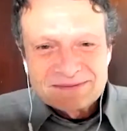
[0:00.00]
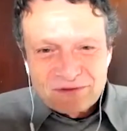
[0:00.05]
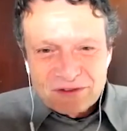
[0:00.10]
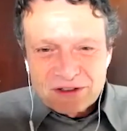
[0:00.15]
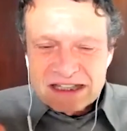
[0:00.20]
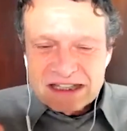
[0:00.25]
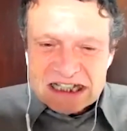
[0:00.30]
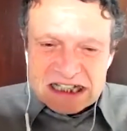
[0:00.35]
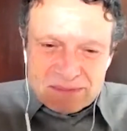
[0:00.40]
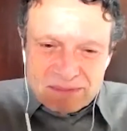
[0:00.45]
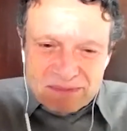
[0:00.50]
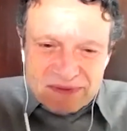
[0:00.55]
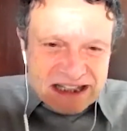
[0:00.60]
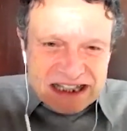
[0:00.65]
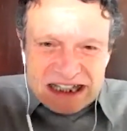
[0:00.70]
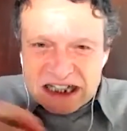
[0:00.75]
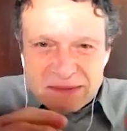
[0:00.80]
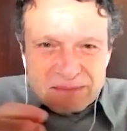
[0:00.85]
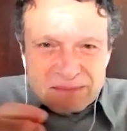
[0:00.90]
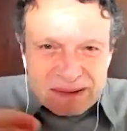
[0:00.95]
for these
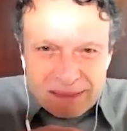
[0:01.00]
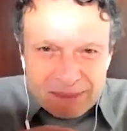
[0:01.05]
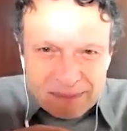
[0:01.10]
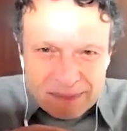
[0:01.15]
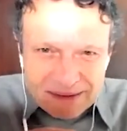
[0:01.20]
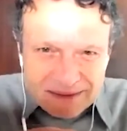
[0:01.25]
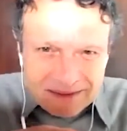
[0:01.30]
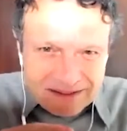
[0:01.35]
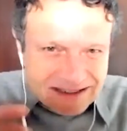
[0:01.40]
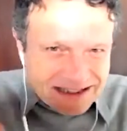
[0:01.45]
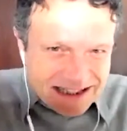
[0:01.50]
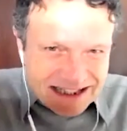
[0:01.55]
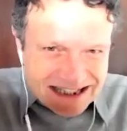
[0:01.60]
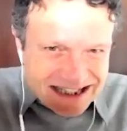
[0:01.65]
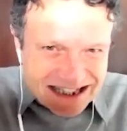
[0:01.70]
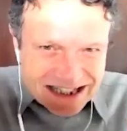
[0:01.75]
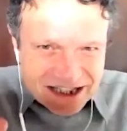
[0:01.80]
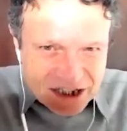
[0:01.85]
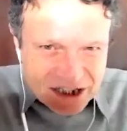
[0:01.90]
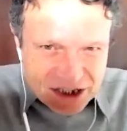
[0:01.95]
six people, these
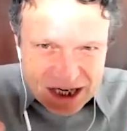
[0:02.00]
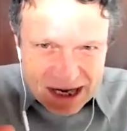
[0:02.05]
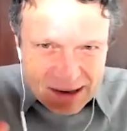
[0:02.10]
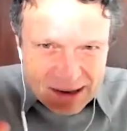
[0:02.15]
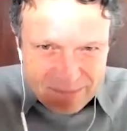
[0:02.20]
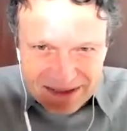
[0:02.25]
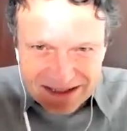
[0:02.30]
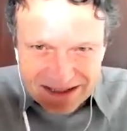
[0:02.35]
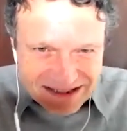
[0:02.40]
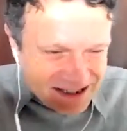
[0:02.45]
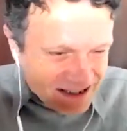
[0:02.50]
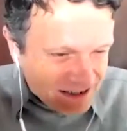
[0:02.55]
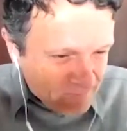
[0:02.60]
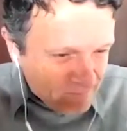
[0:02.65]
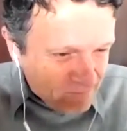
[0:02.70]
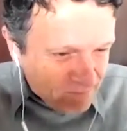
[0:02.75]
six champions